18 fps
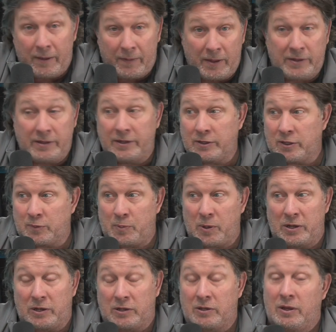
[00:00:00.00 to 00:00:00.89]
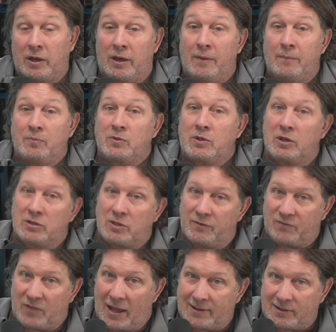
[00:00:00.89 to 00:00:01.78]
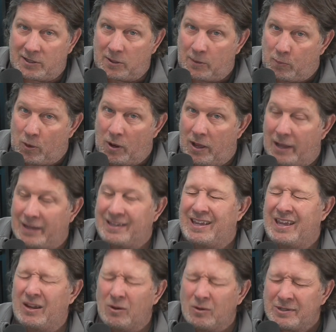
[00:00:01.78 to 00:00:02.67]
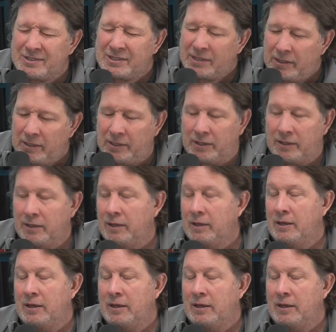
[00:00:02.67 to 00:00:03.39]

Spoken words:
And then they spit it. Because if that's their problem, I guarantee